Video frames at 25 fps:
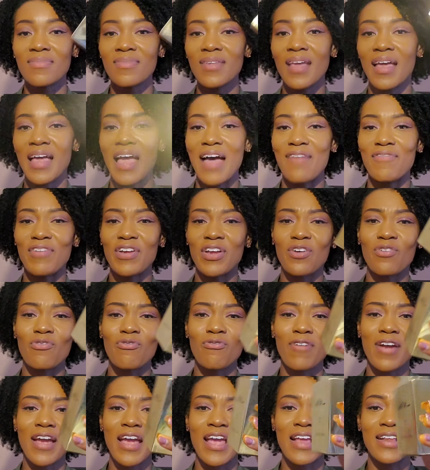having
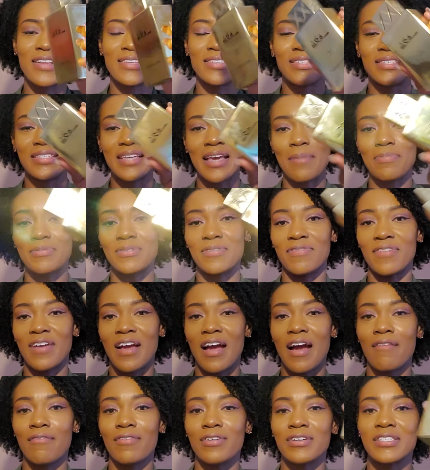great depth of
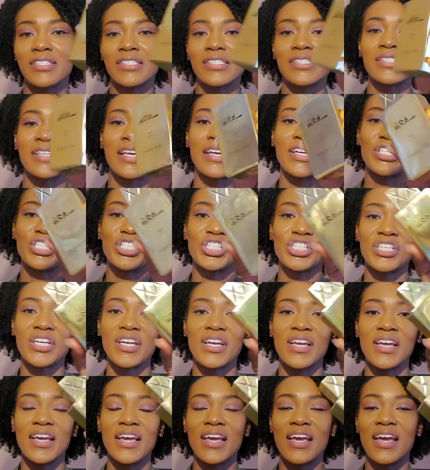
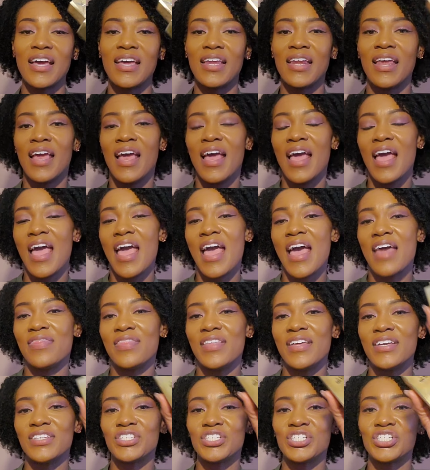conversation, and
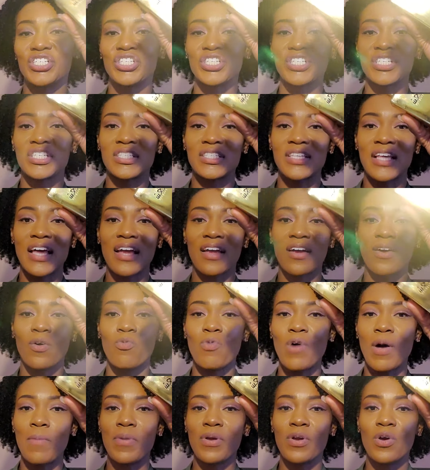this is just like a
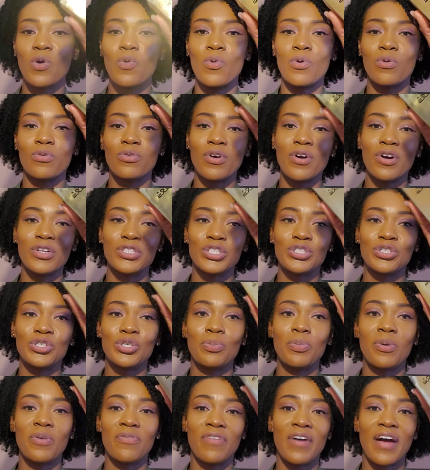woman who will nurture you,
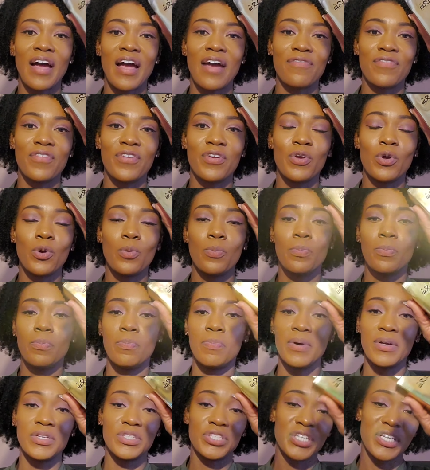provide for you,
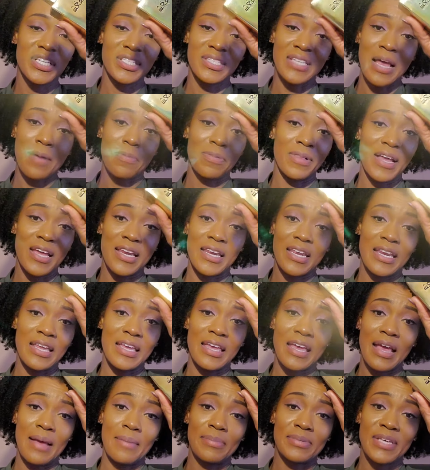but she's not playing any
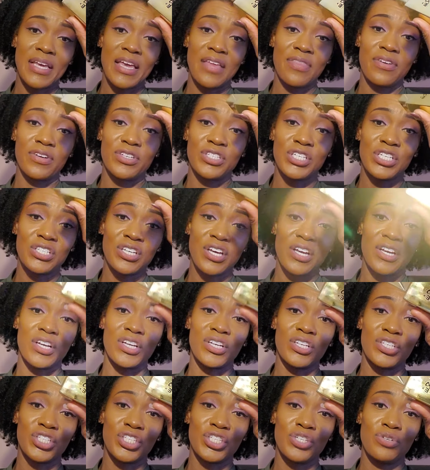games either. She's
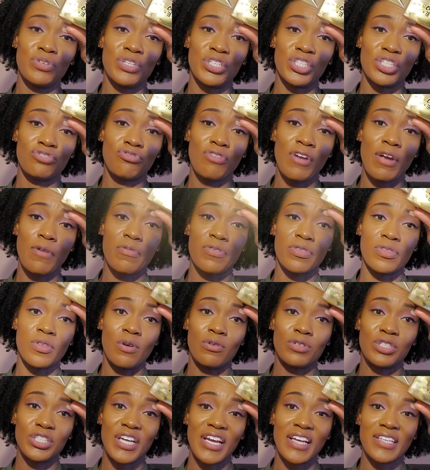gonna shoot it straight with
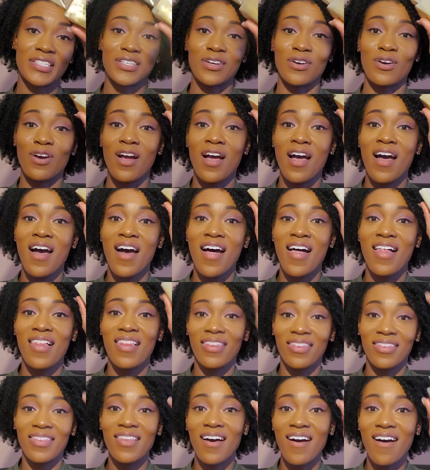no chaser.
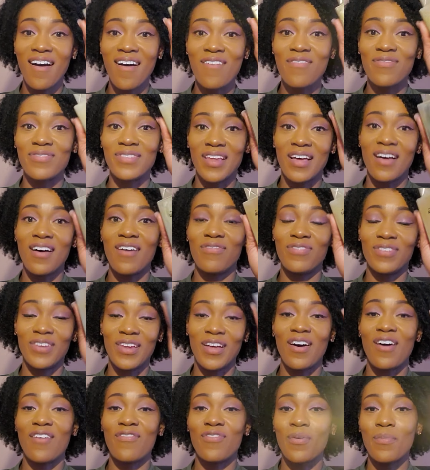Love, love,
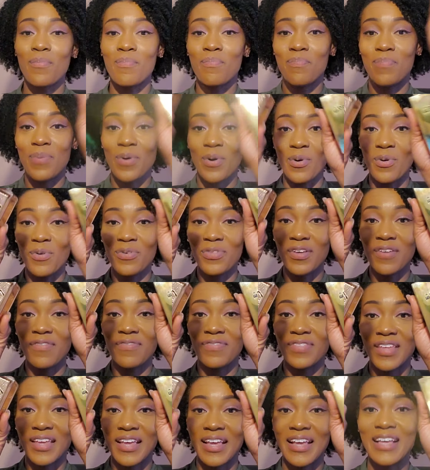love both of
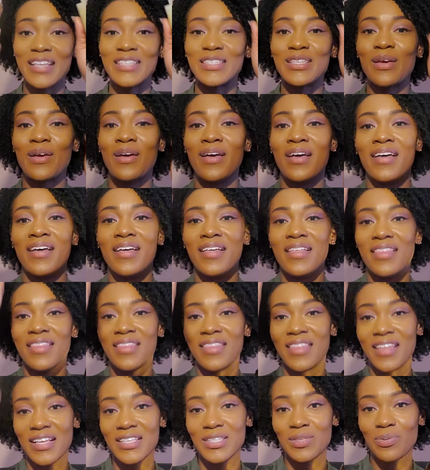these.
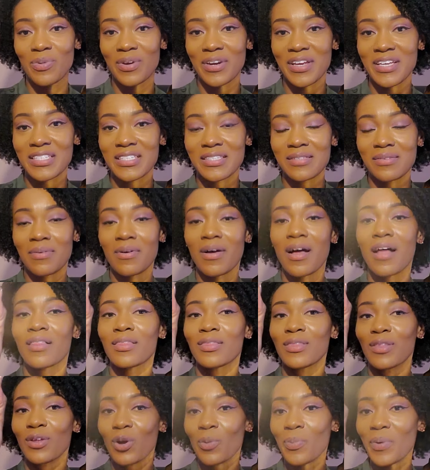This one is a
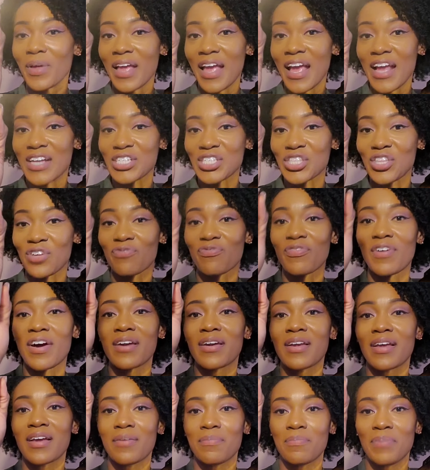little bit edged to the
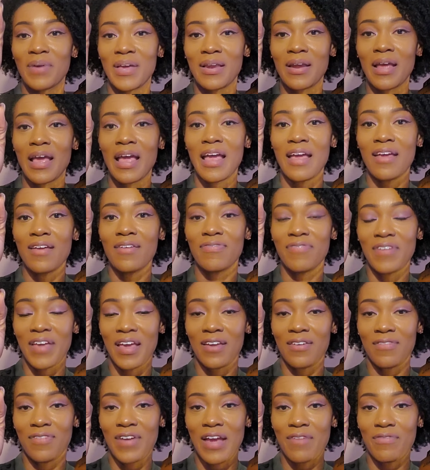front, being a
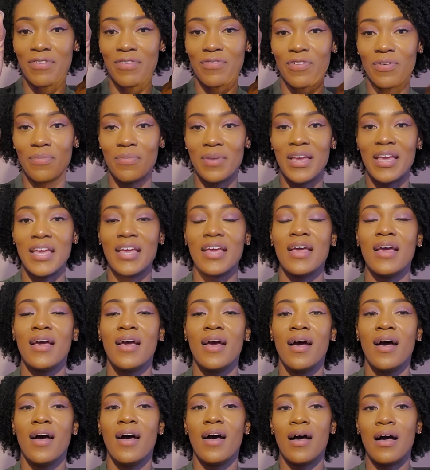fan favorite for me,
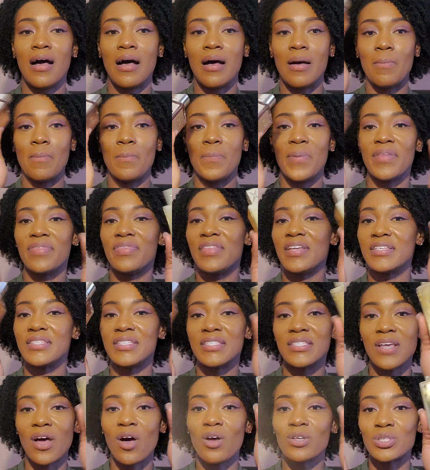but this
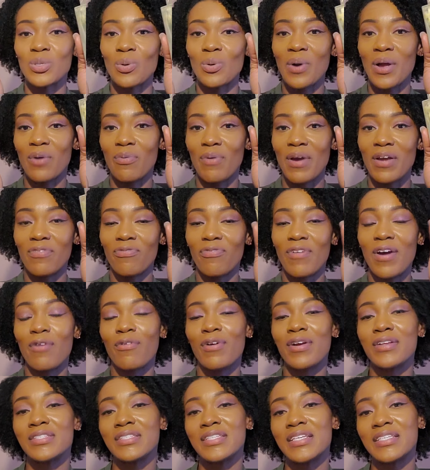is also a great
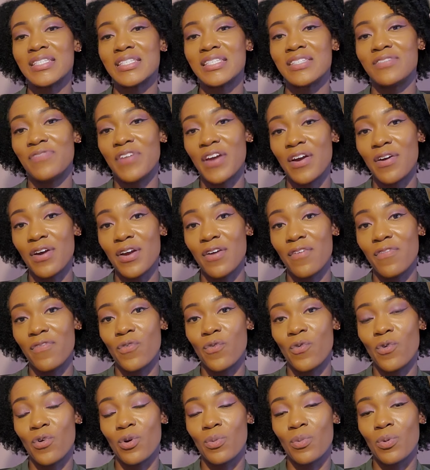fragrance. This is very
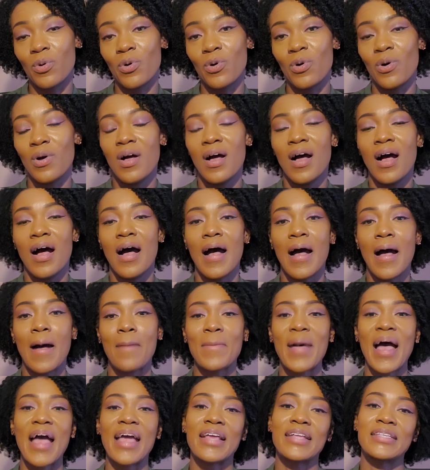affordable.
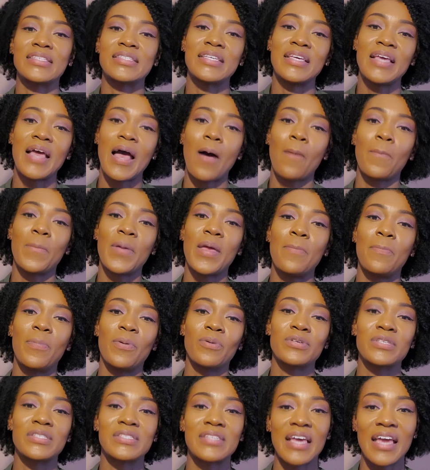I could see how people
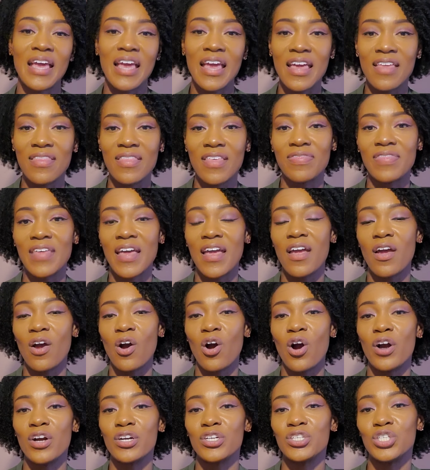say that they
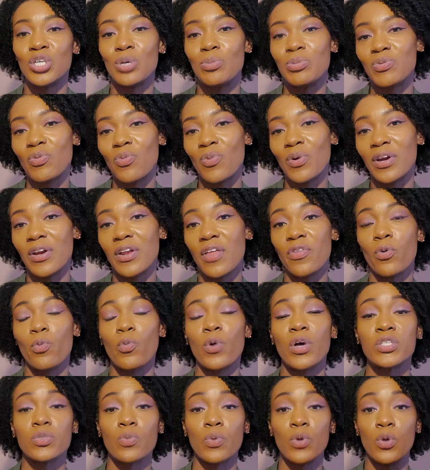are dupes for one another,
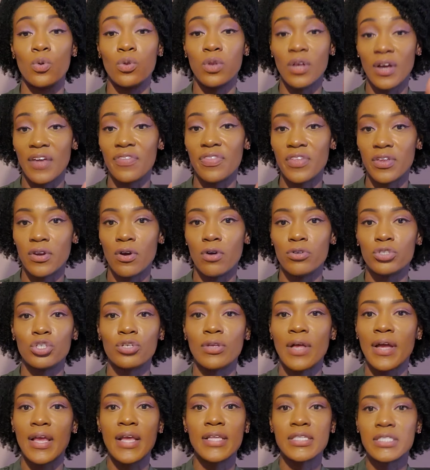because when you look at the notes, you're
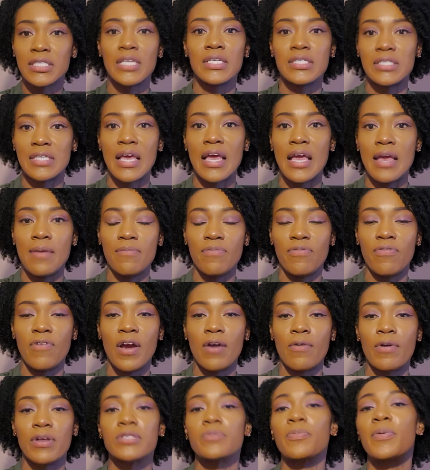like, it's the same
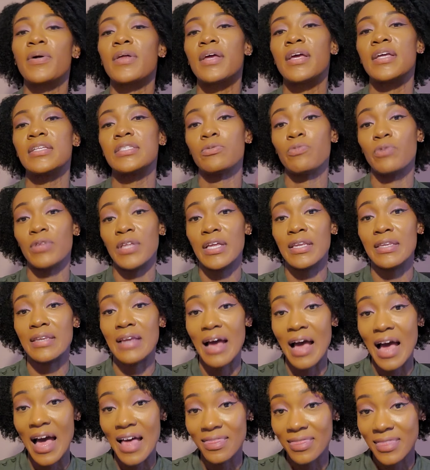fragrance, but it's really
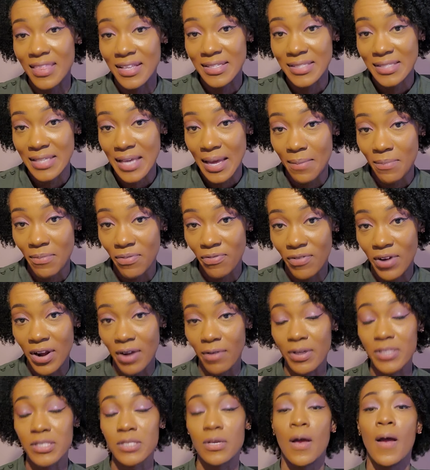not the same
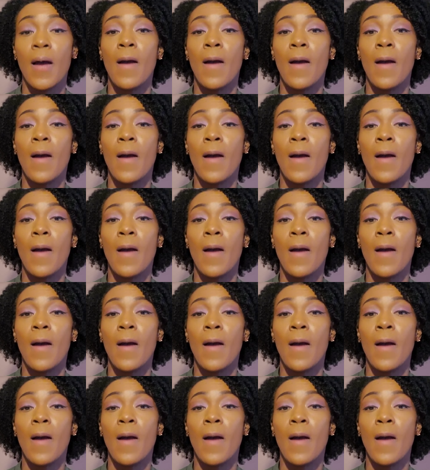fragrance,